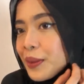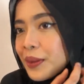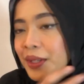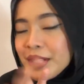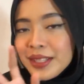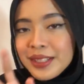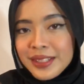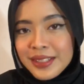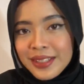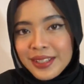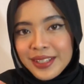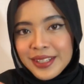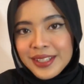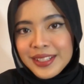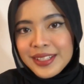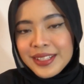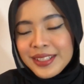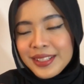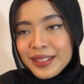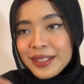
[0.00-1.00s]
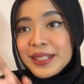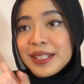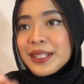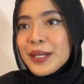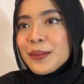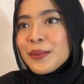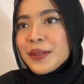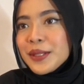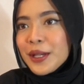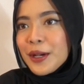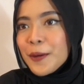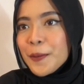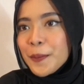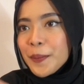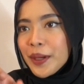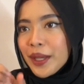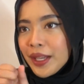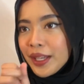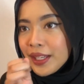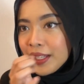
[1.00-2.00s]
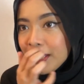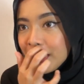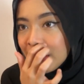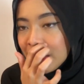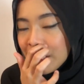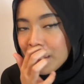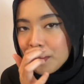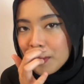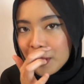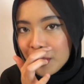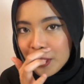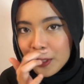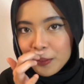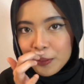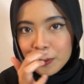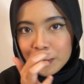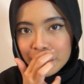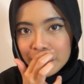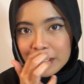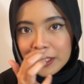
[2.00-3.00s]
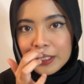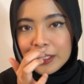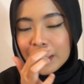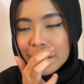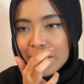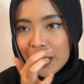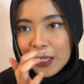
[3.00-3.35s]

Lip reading: this sums up my daily makeup routine.